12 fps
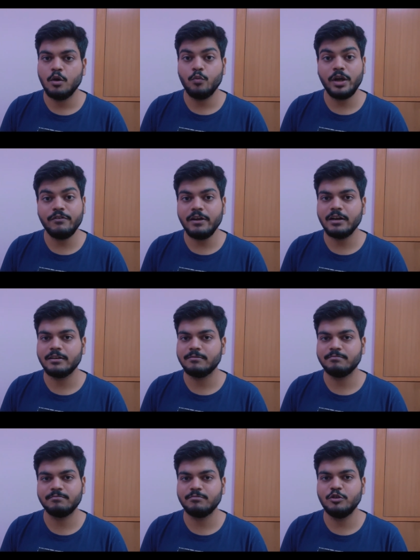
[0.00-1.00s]
Very well,
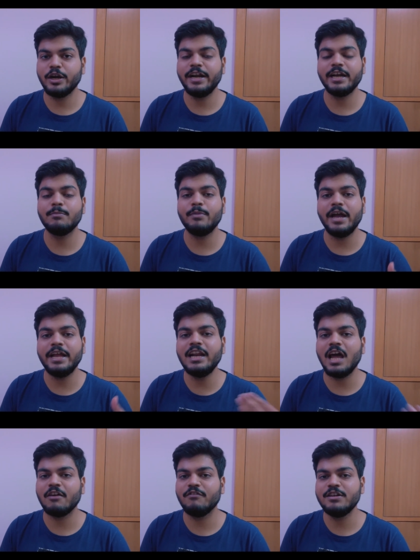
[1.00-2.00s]
you can take up any
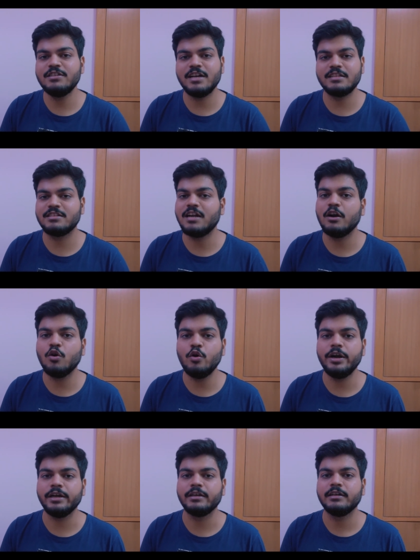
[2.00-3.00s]
language and start
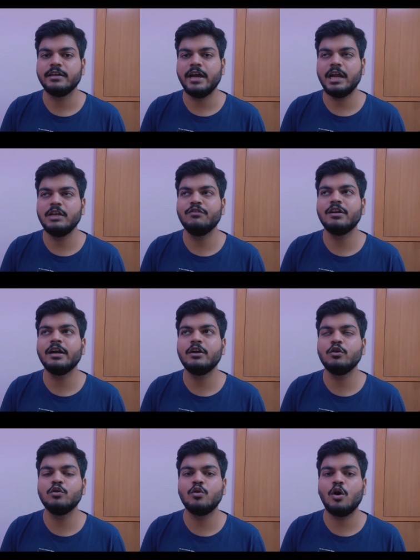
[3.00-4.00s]
coding, and you will get to
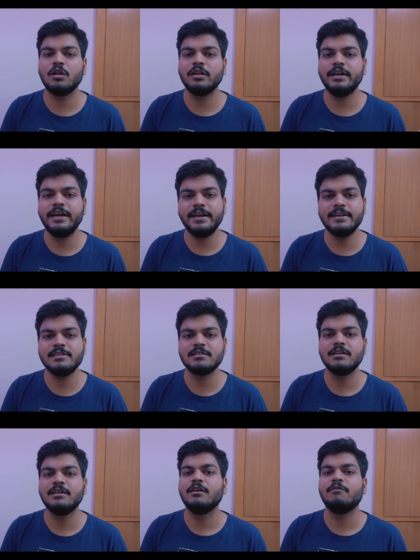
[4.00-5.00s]
know all the details
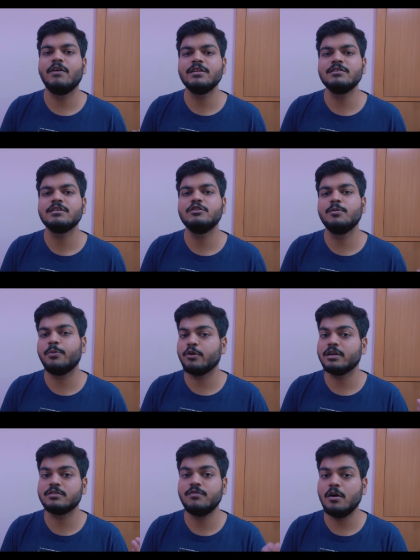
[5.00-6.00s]
once you
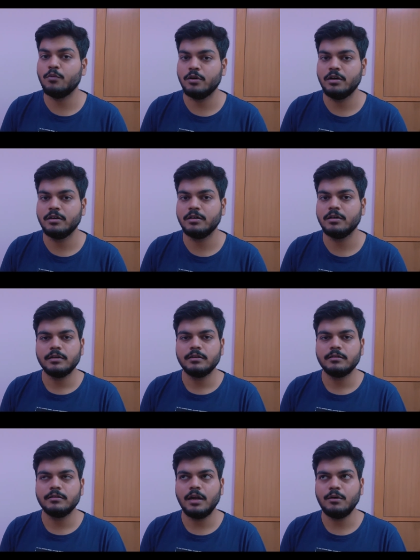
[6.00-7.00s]
progress forward.
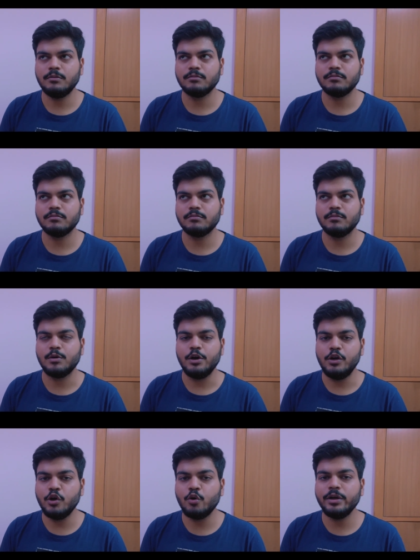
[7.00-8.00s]
Now,
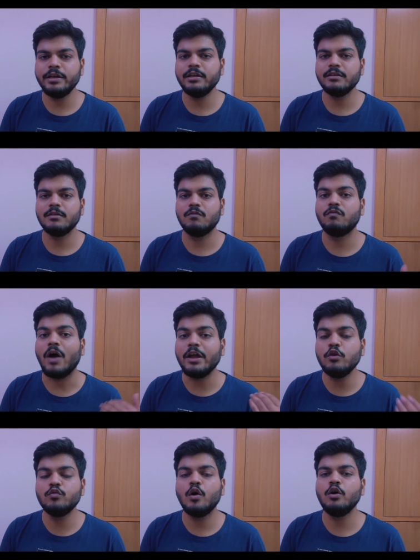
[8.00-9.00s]
knowing why
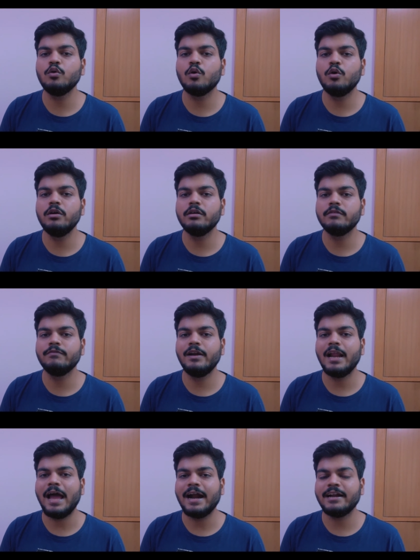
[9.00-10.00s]
you want to code
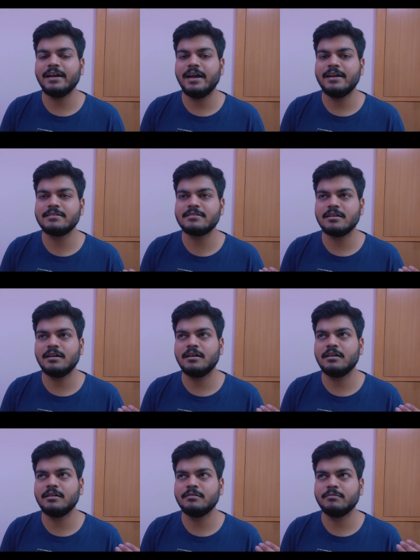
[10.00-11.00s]
will act as
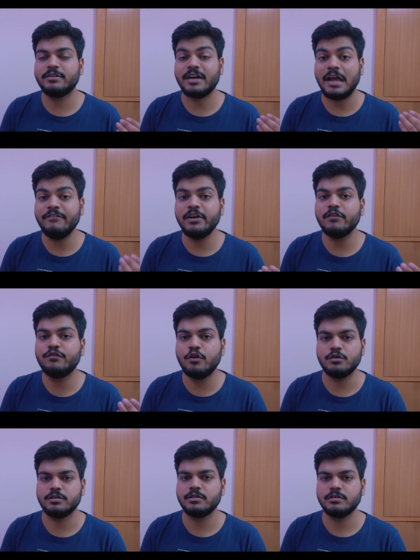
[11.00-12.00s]
a driving
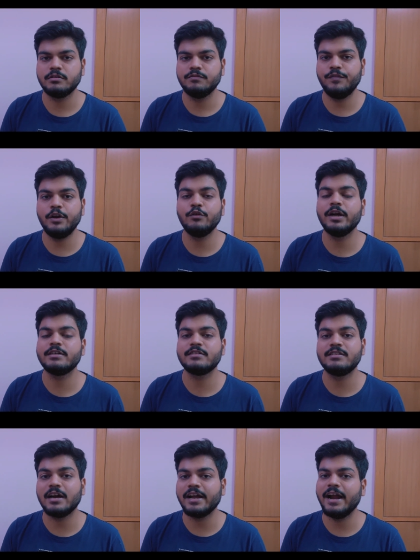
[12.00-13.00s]
force when you get
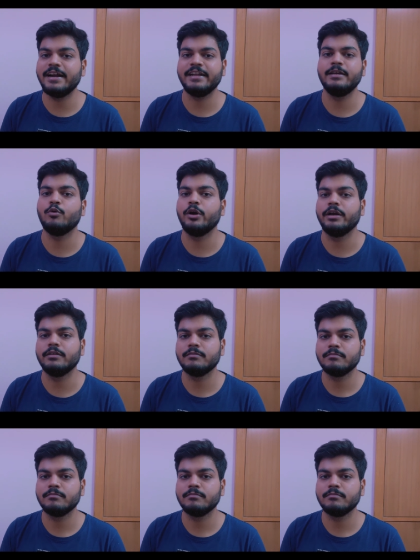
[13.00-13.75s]
stuck at any point.